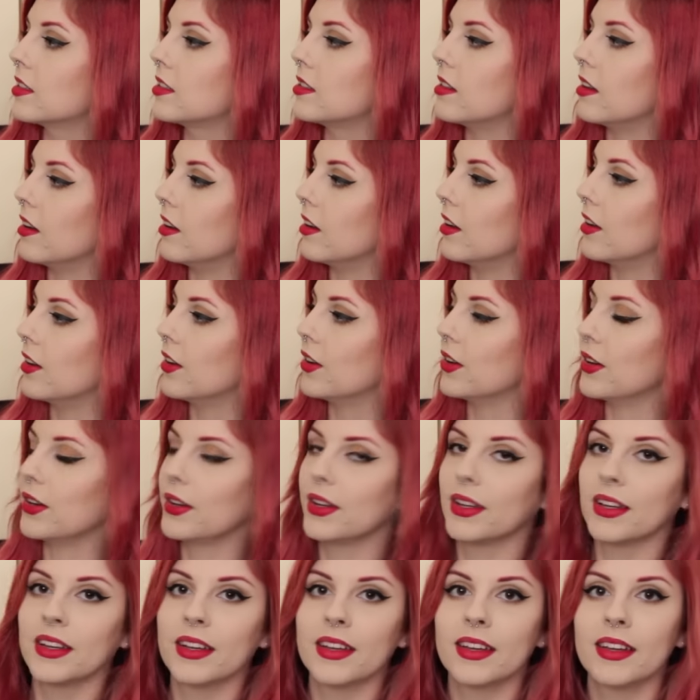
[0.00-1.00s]
So
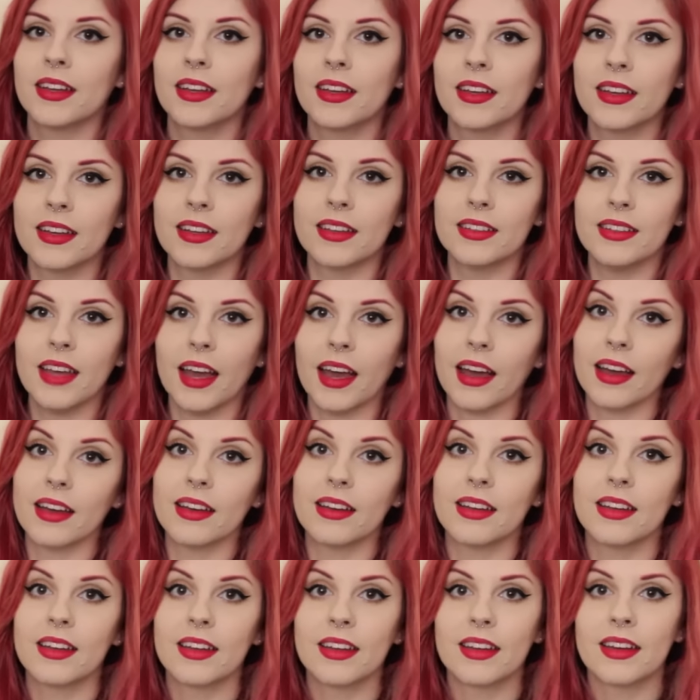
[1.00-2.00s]
yeah,
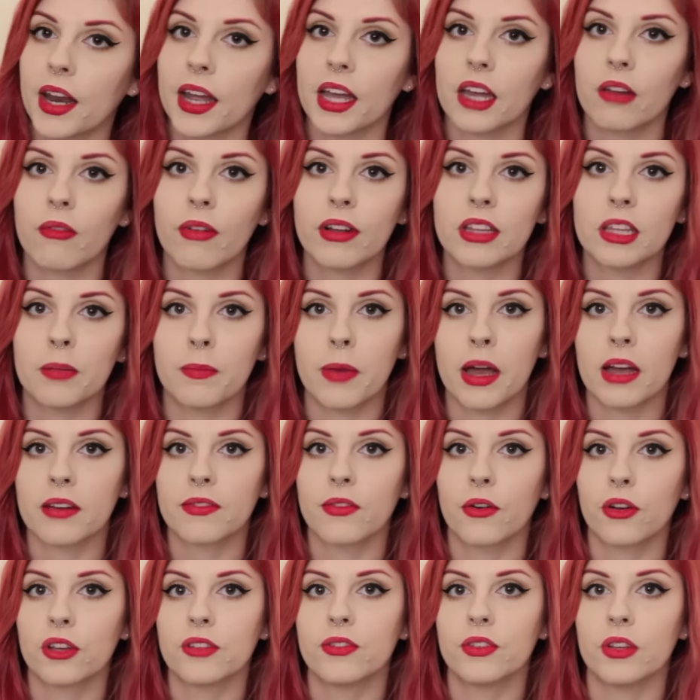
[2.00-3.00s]
I can read the
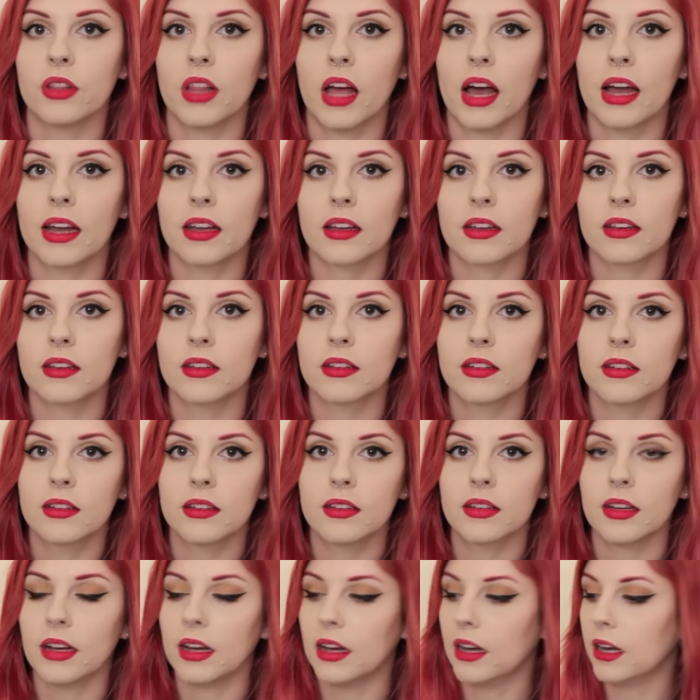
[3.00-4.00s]
back for you if you like.
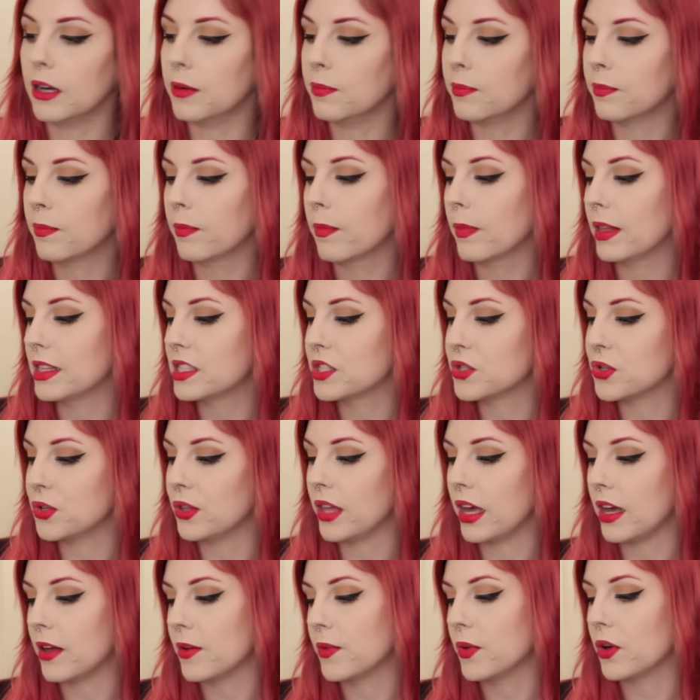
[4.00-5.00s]
Let's do
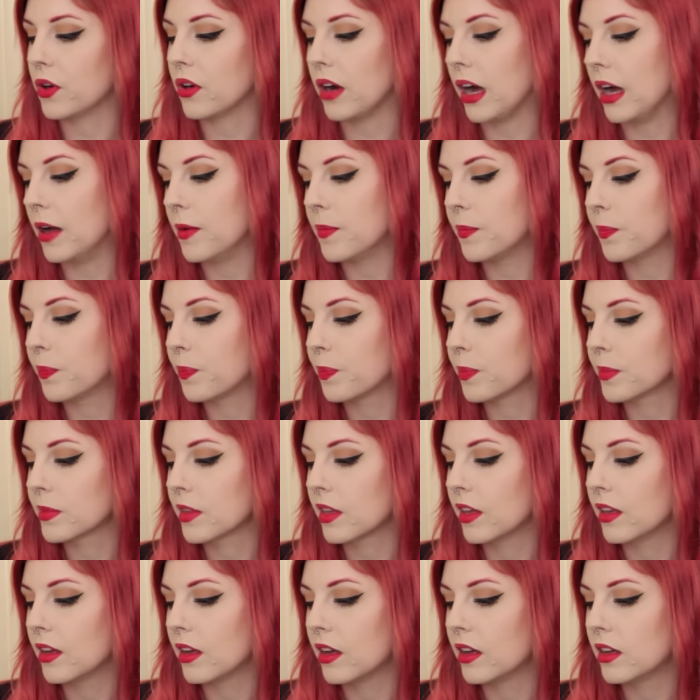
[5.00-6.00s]
that. Alright.
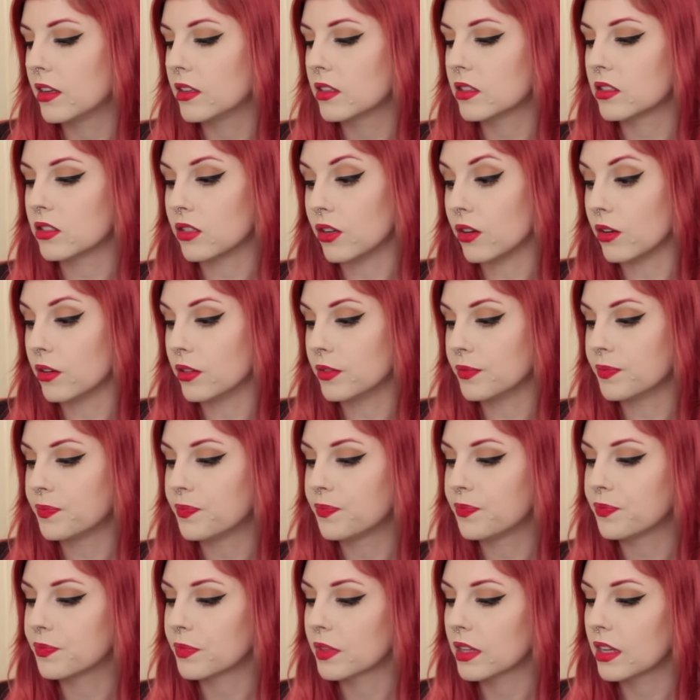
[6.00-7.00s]
So,
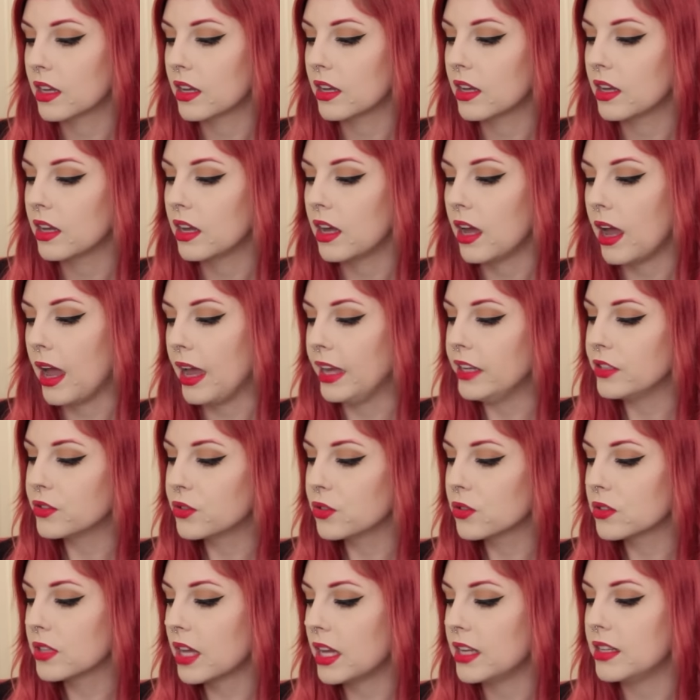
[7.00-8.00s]

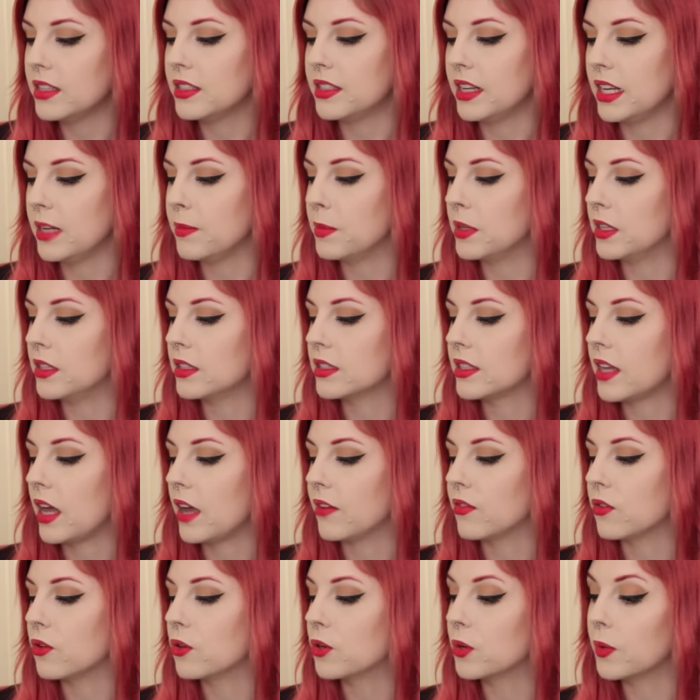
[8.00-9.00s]
angels and demons have